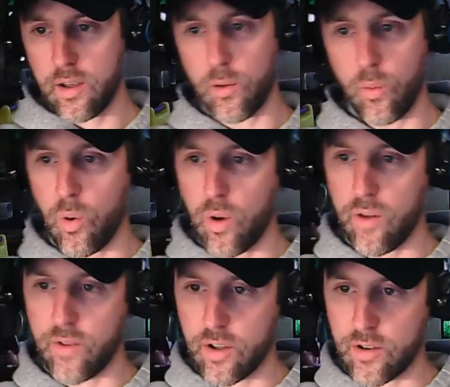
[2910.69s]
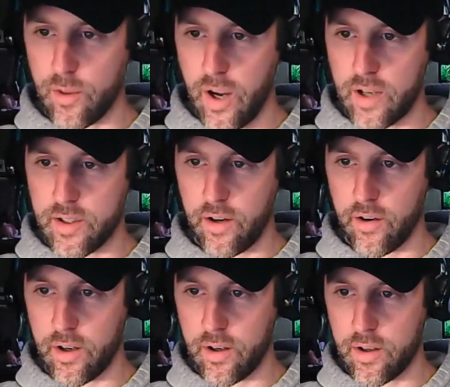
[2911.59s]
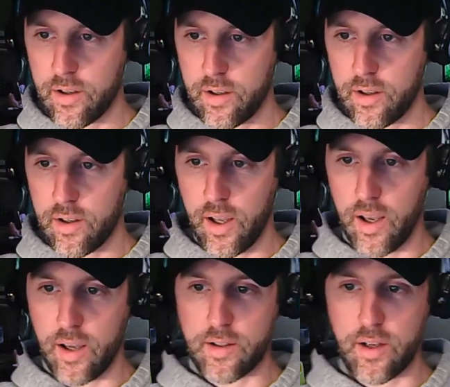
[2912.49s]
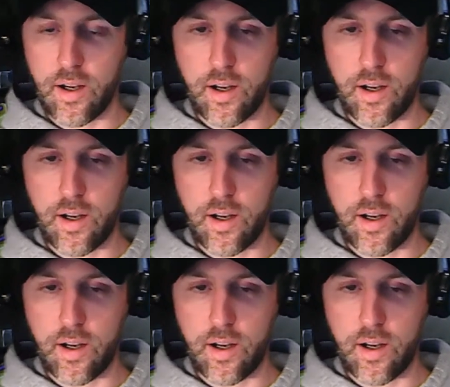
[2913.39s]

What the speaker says: You won't have killed your bacteria, and